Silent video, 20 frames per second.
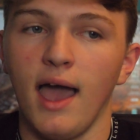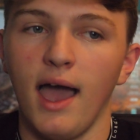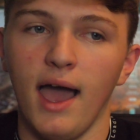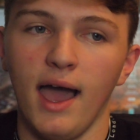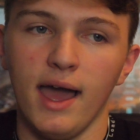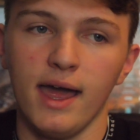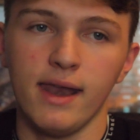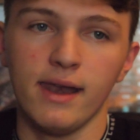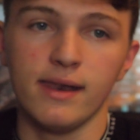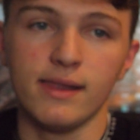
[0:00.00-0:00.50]

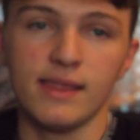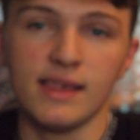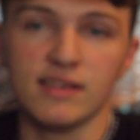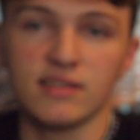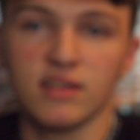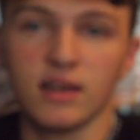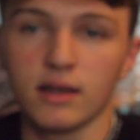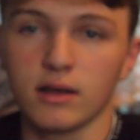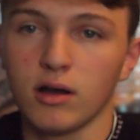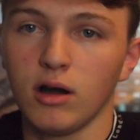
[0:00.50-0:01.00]
And there's
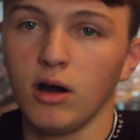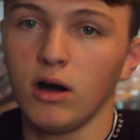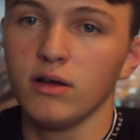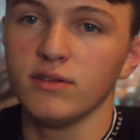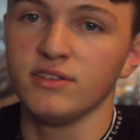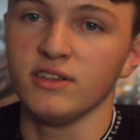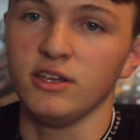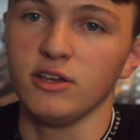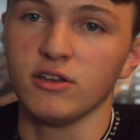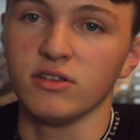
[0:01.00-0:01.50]
like
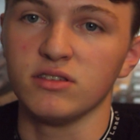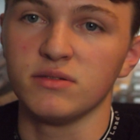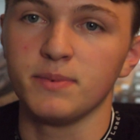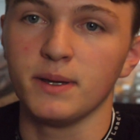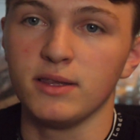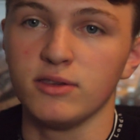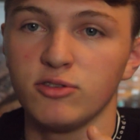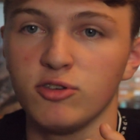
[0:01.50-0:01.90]
cards that you can spend